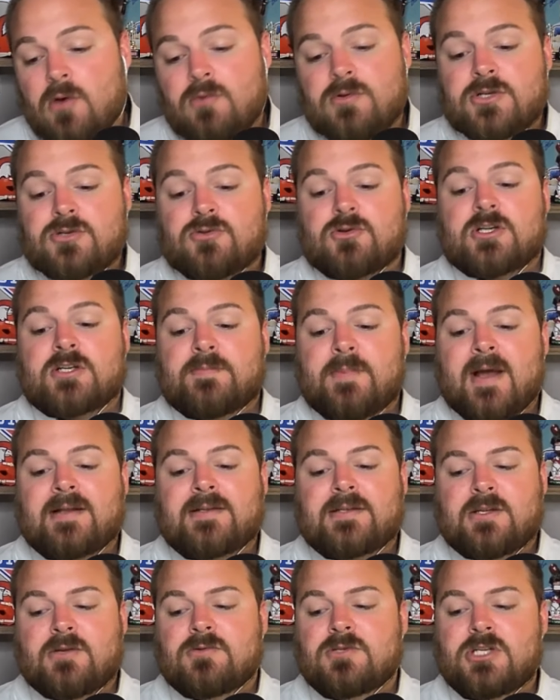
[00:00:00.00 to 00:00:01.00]
disrespect
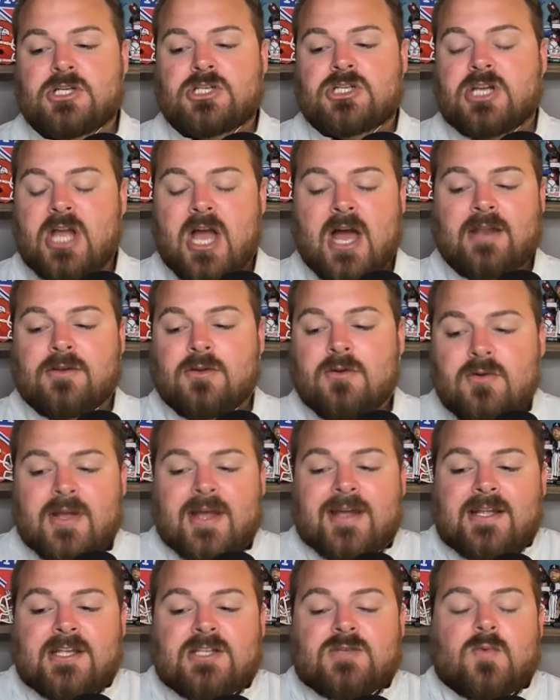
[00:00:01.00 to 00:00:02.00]
to UT Chattanooga,
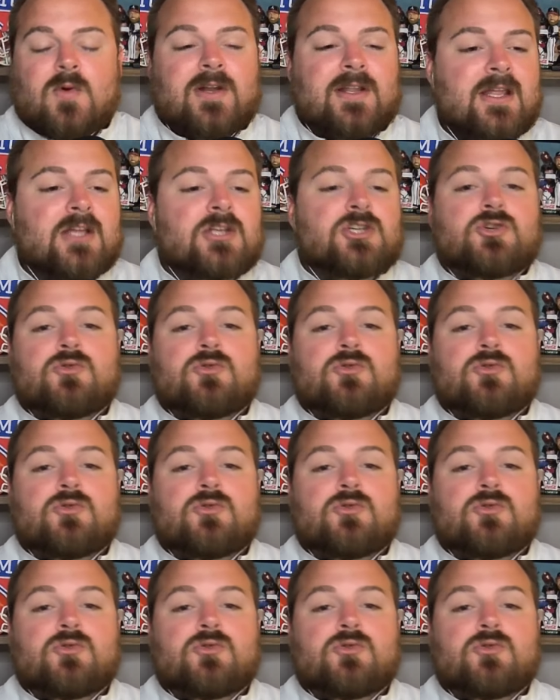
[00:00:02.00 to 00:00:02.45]
it is what it is.